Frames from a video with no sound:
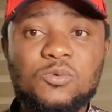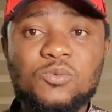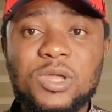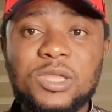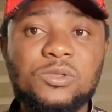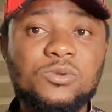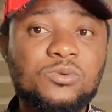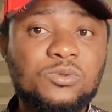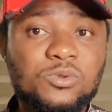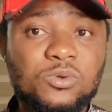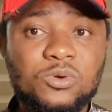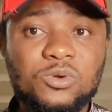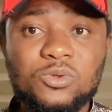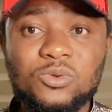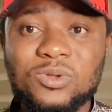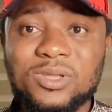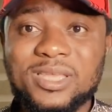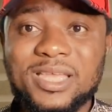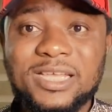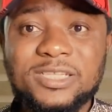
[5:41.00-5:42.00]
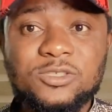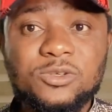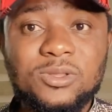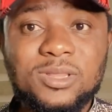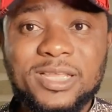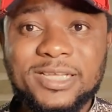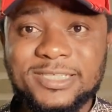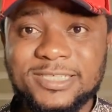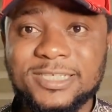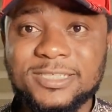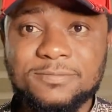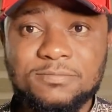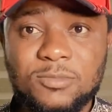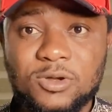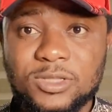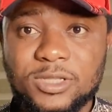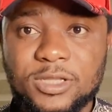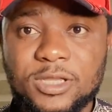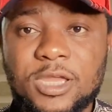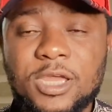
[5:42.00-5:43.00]
when you know you get your legit
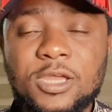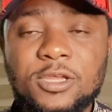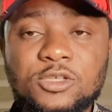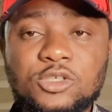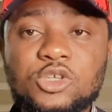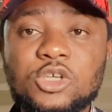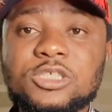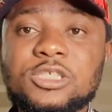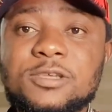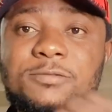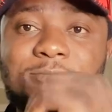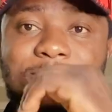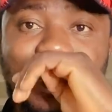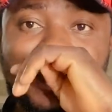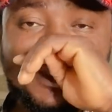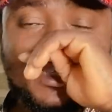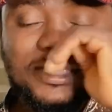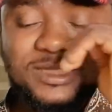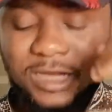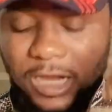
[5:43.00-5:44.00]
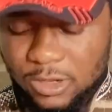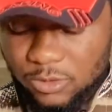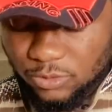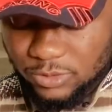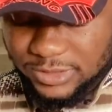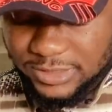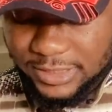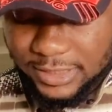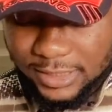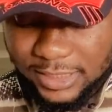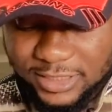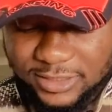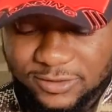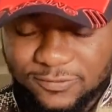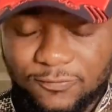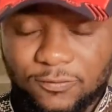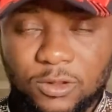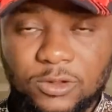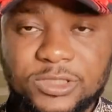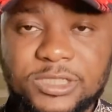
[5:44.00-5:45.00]
money. Just imagine Dangote now
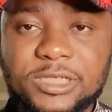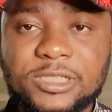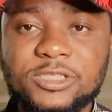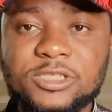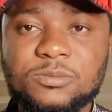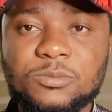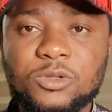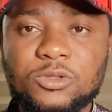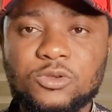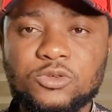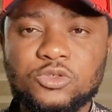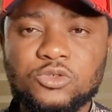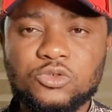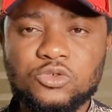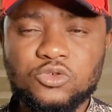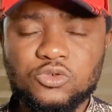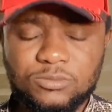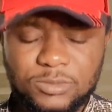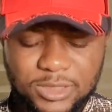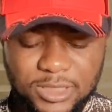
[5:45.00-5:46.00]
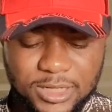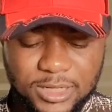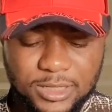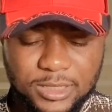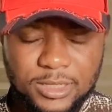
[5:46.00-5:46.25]
flaunting his money on social media.